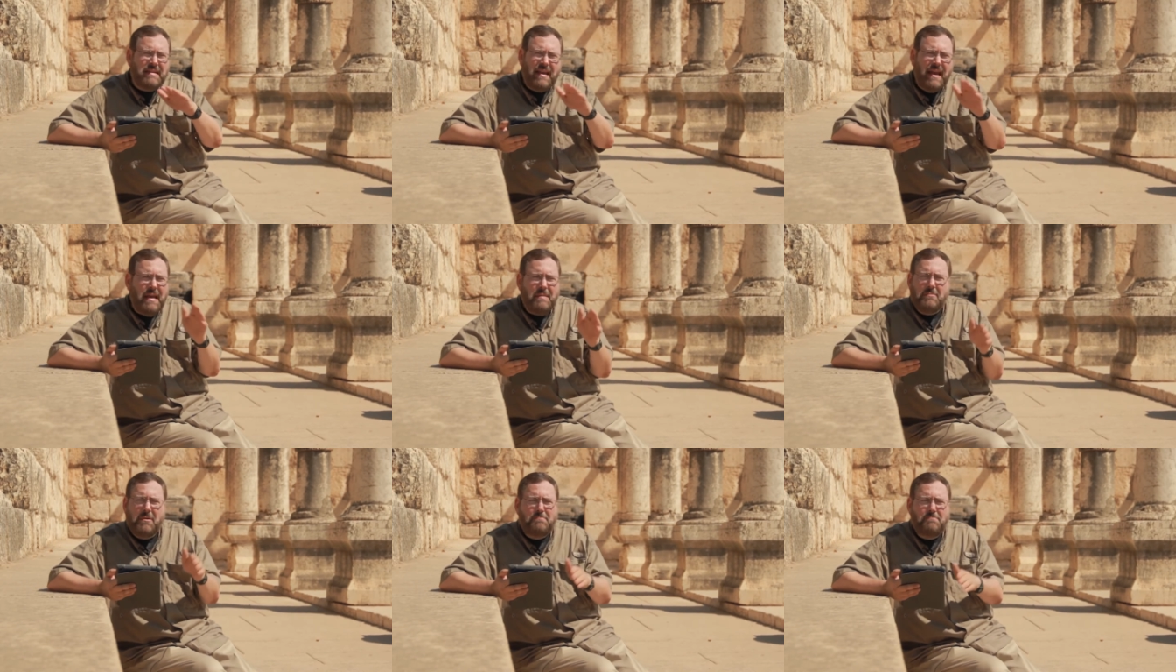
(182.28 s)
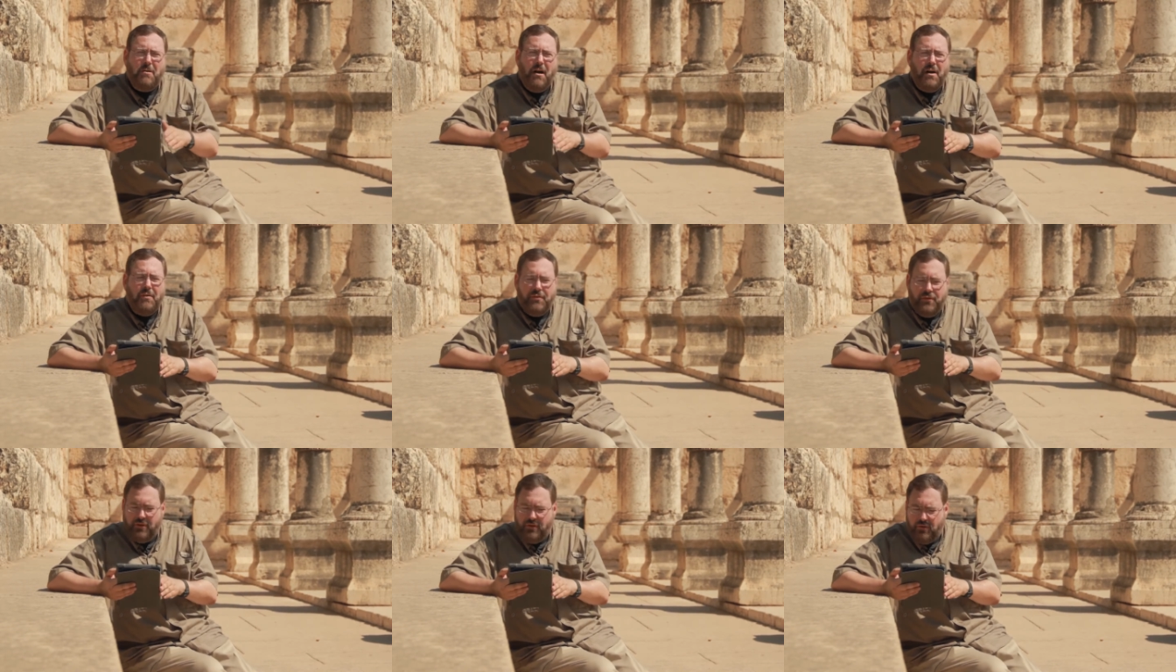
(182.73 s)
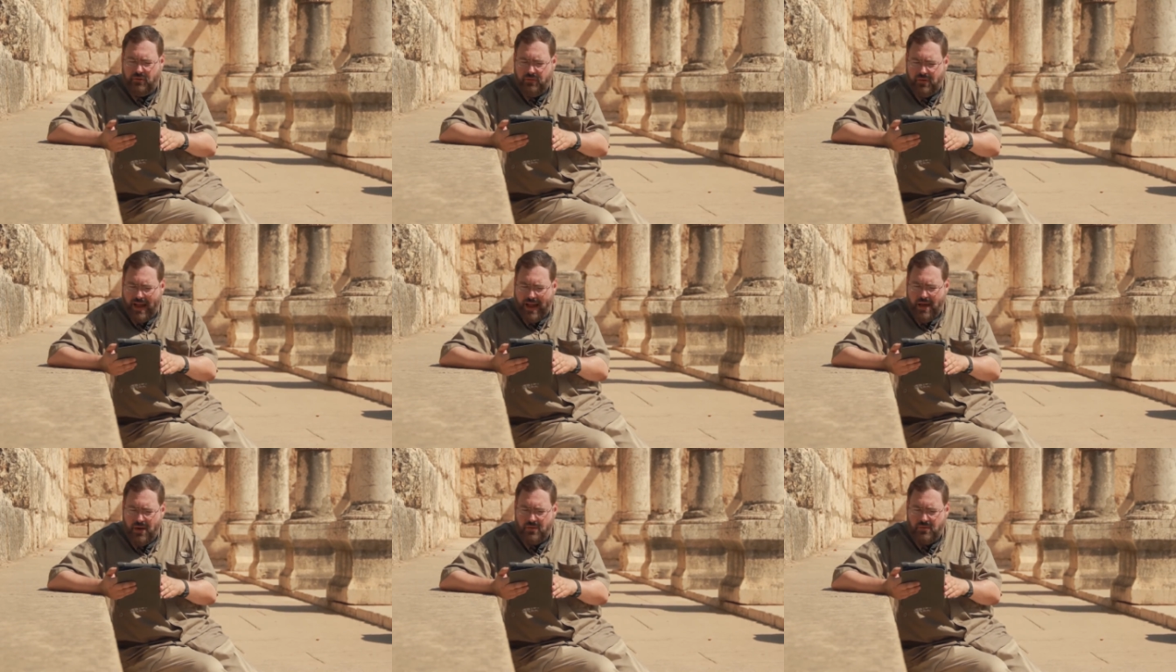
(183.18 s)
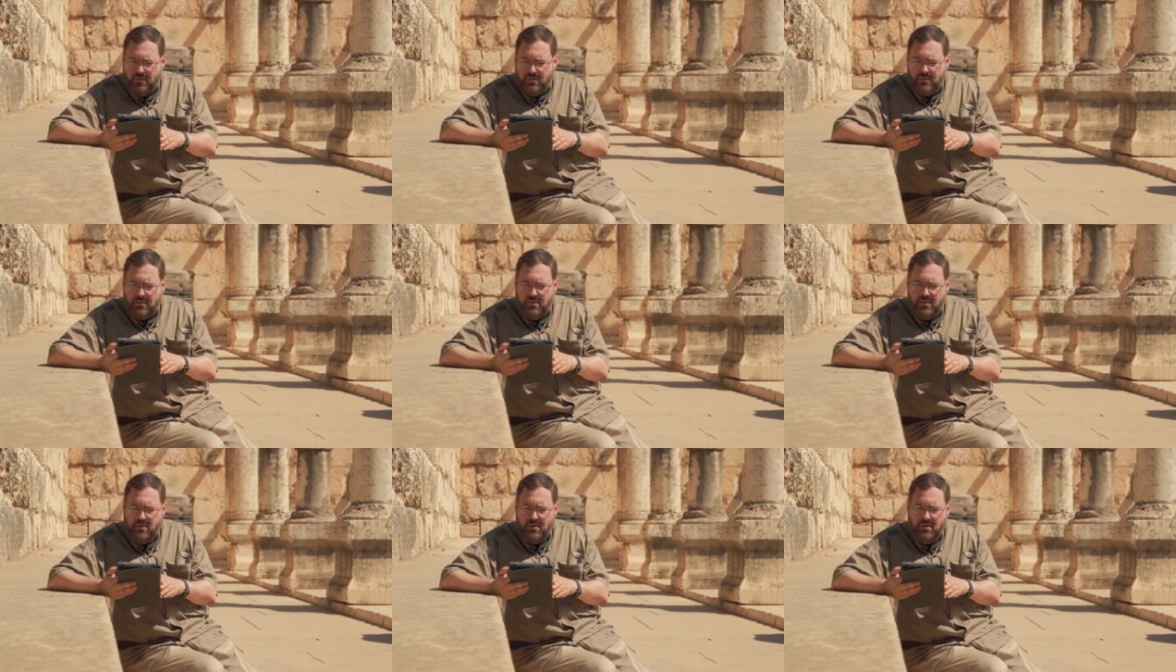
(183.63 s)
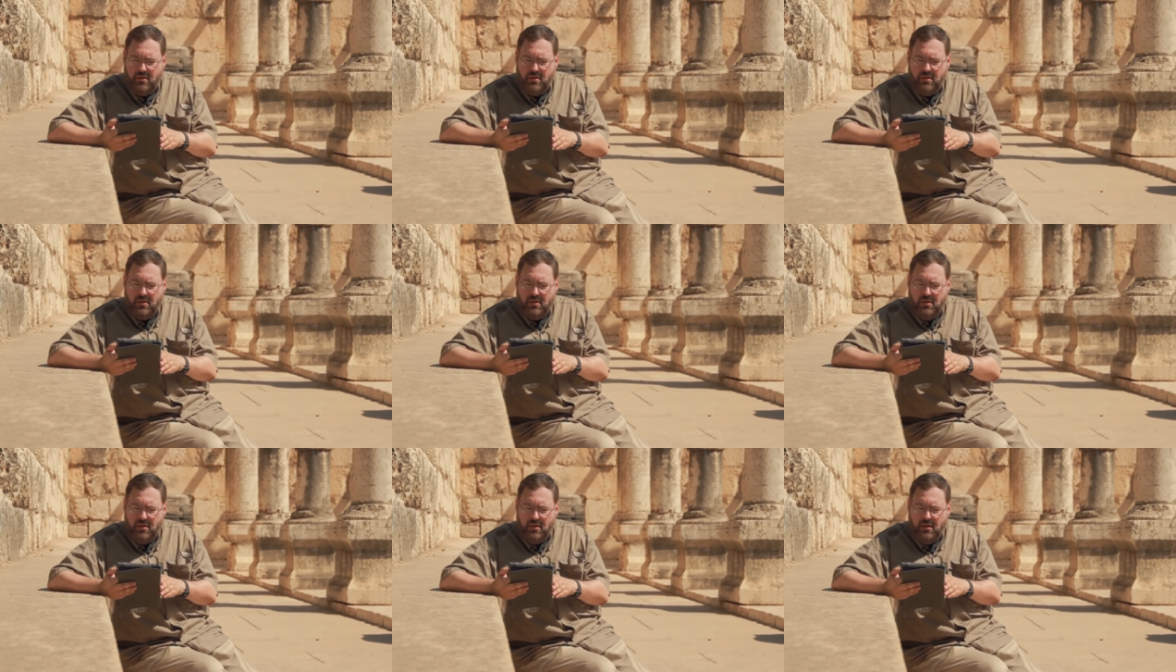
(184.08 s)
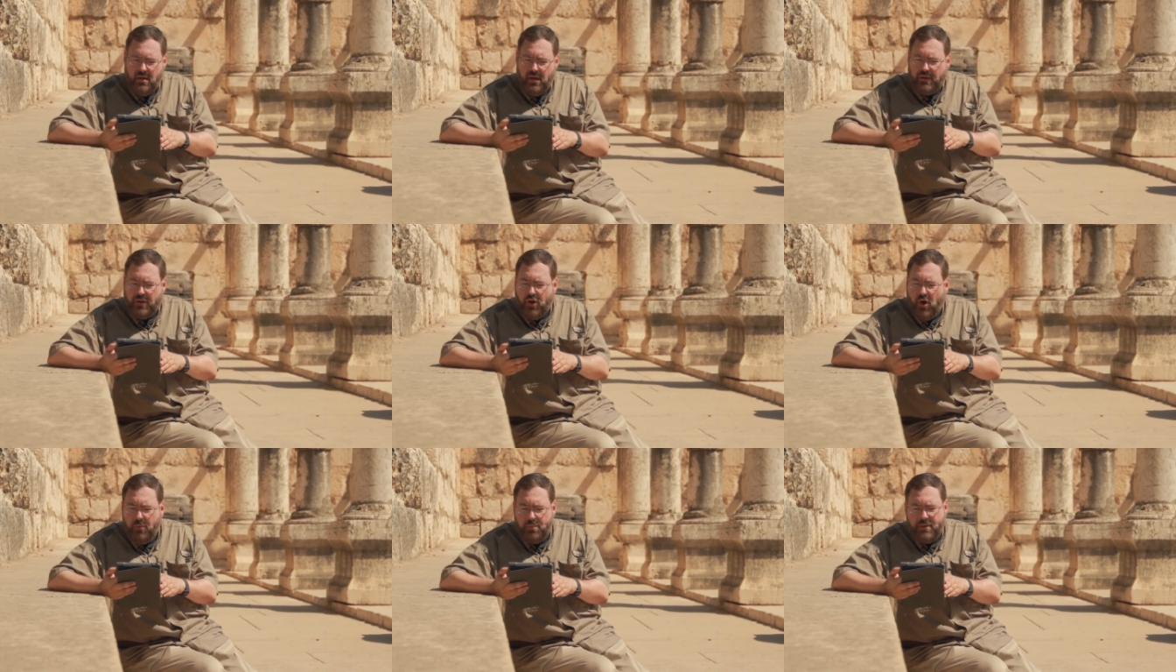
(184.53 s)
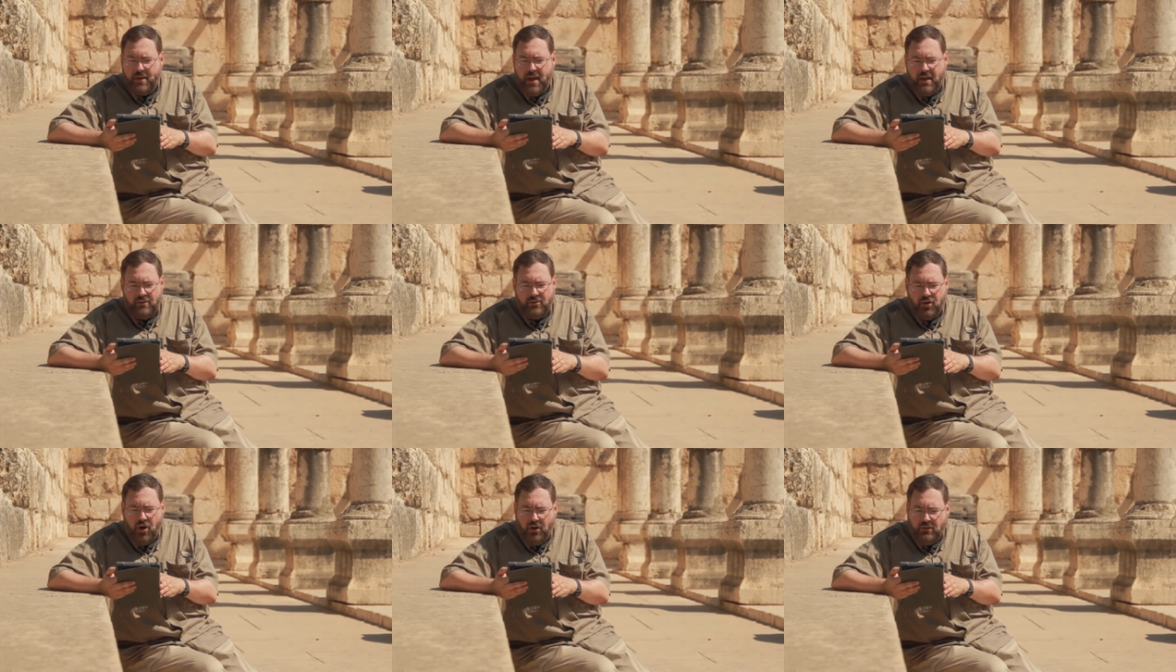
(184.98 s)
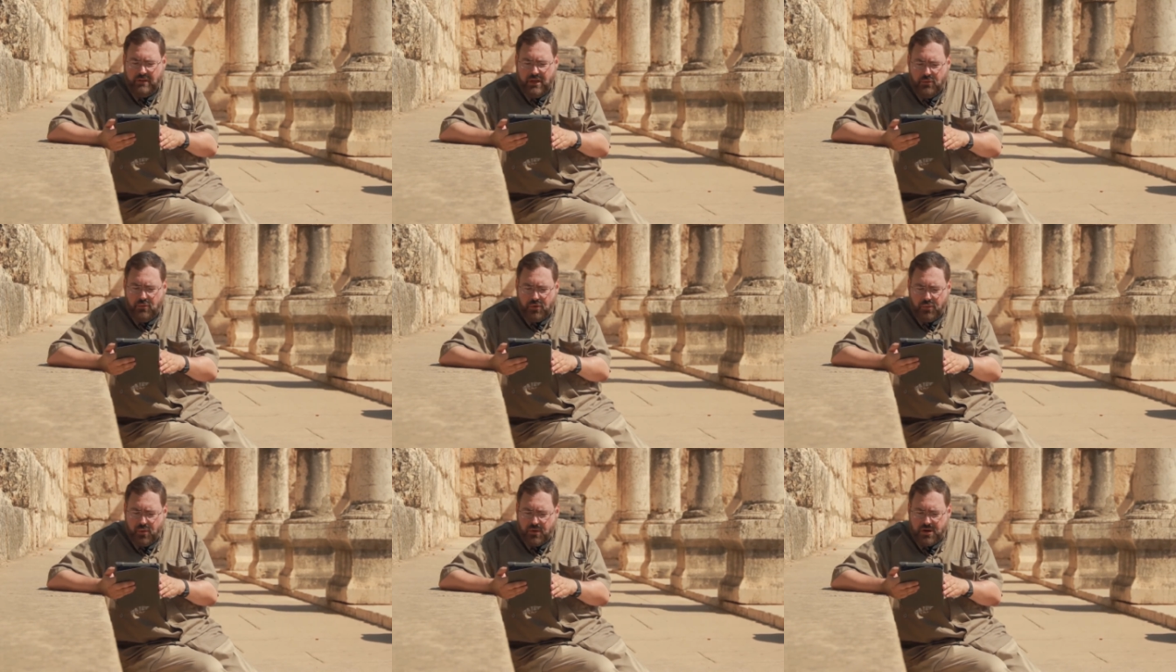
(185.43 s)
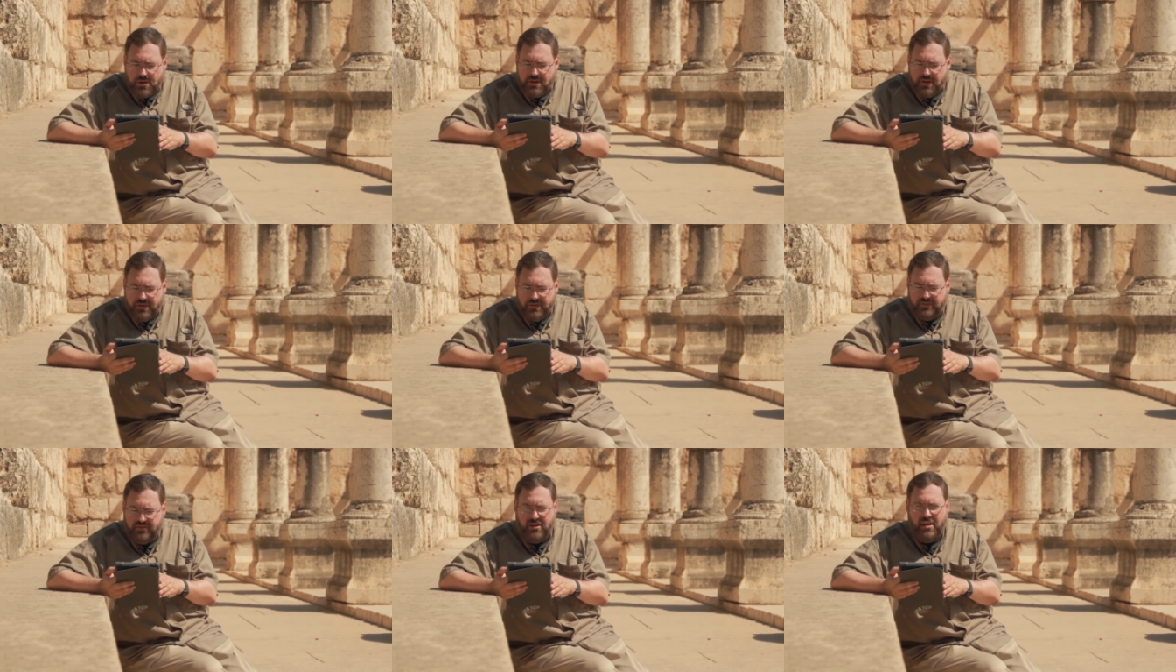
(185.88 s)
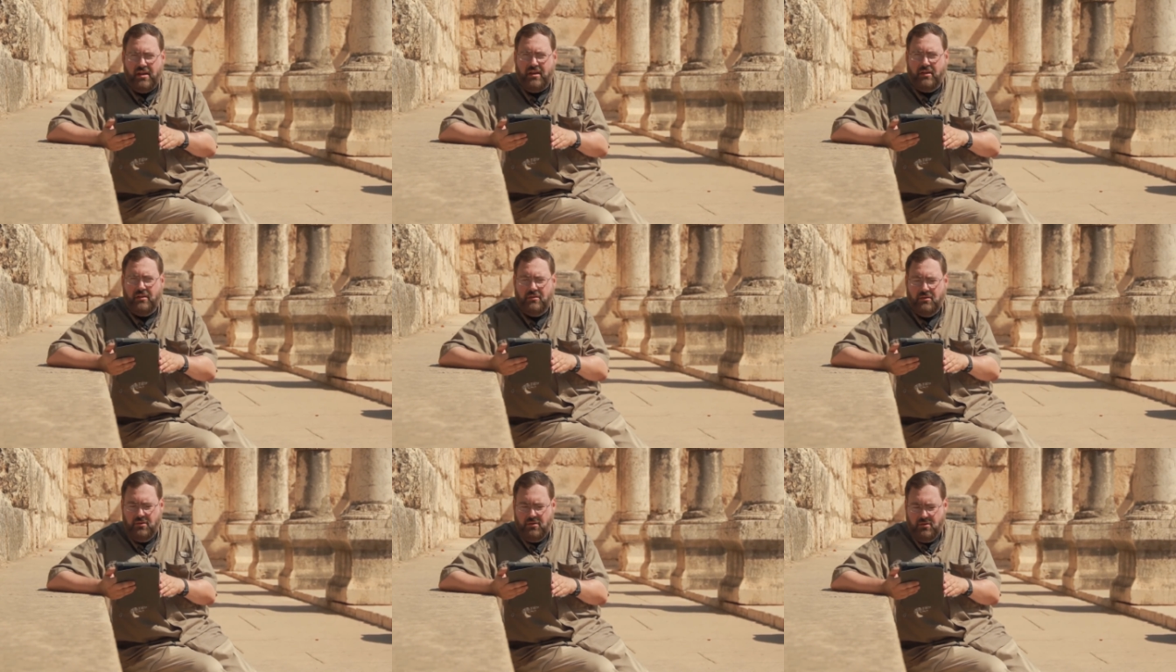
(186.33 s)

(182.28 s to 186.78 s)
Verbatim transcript: came upon the crowd, and they all began talking with one another, saying,